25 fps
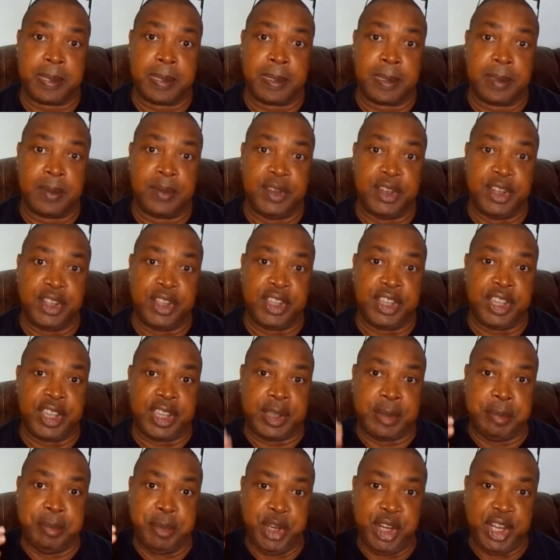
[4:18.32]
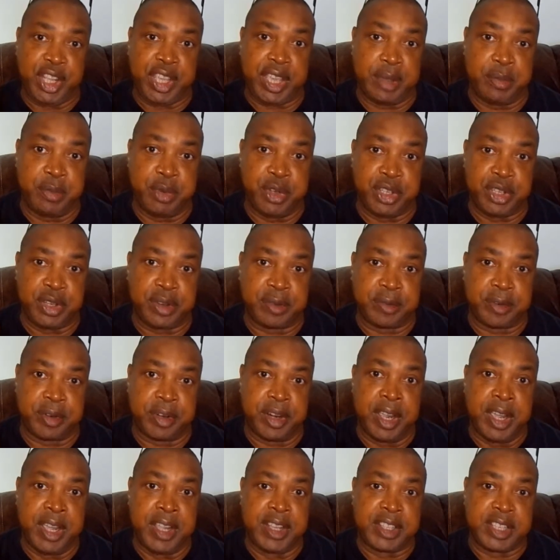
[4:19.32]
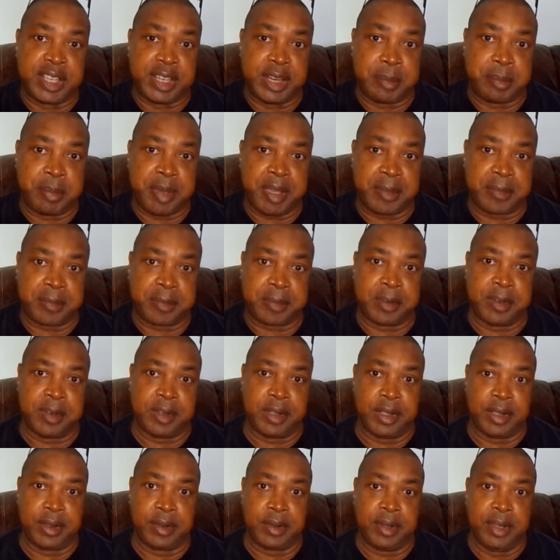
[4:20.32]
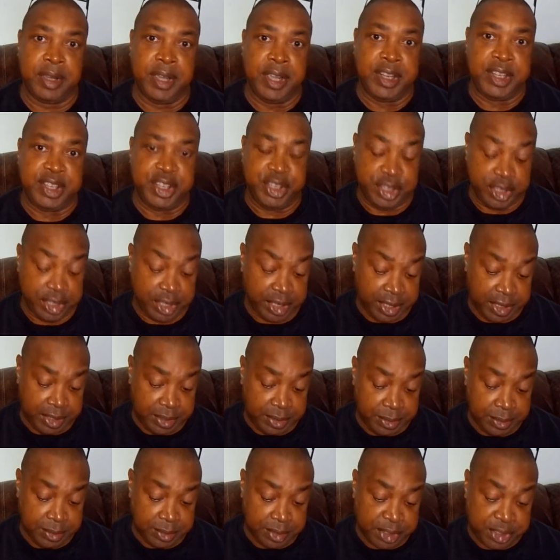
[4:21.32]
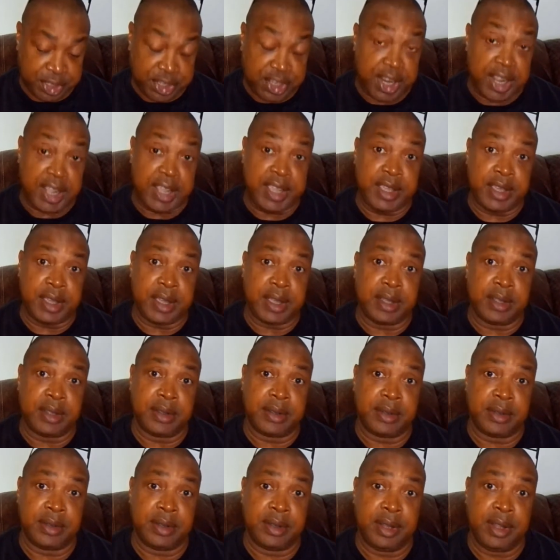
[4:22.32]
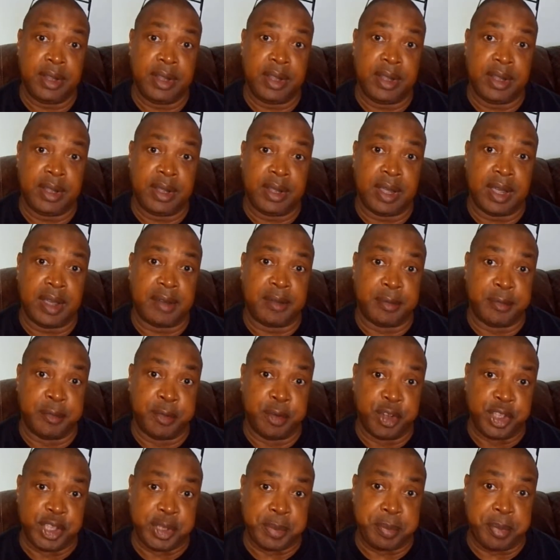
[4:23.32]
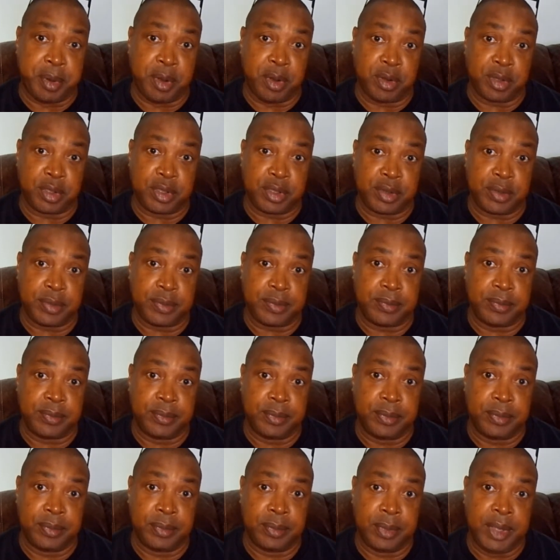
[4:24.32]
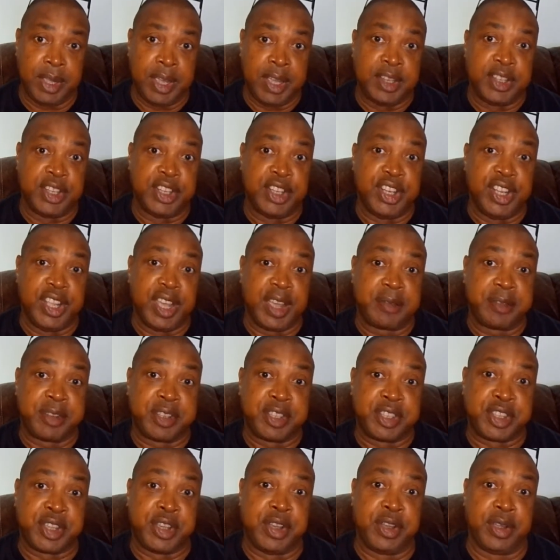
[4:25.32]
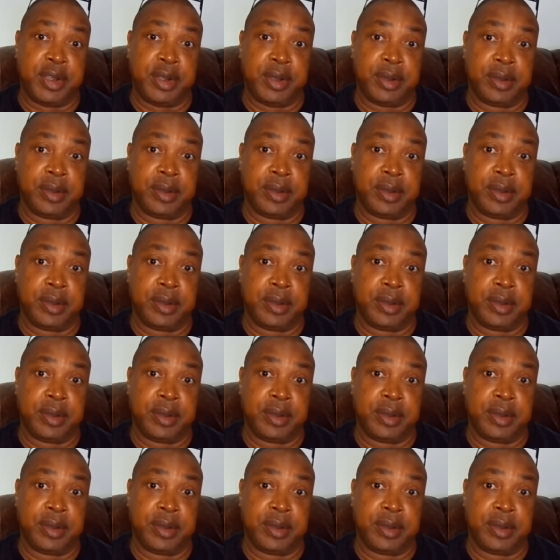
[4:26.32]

Did they communicate with each other telepathically? Did a snake have a voice box? Did he have a tongue